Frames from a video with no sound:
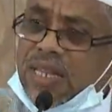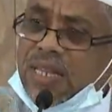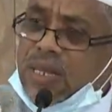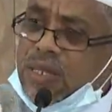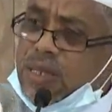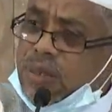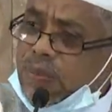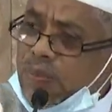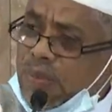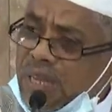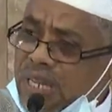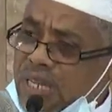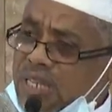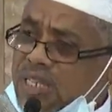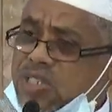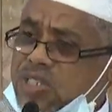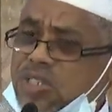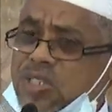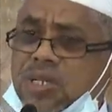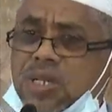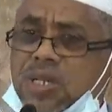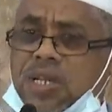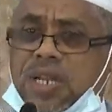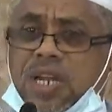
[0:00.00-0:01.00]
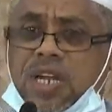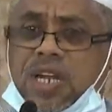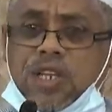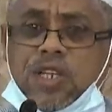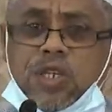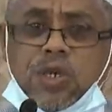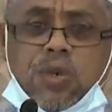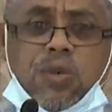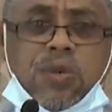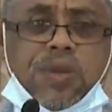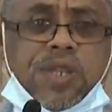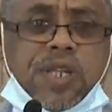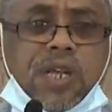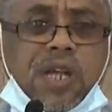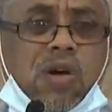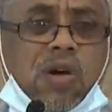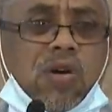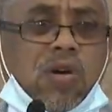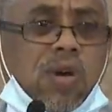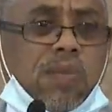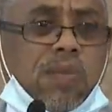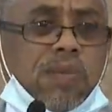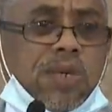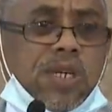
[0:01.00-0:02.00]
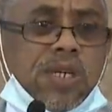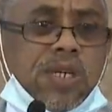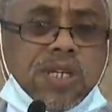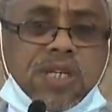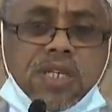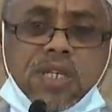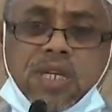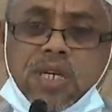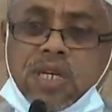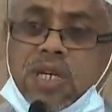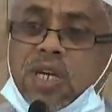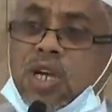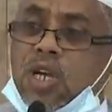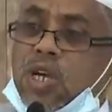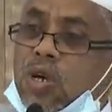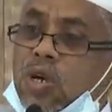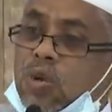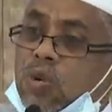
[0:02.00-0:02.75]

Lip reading: There's many children, youth in our community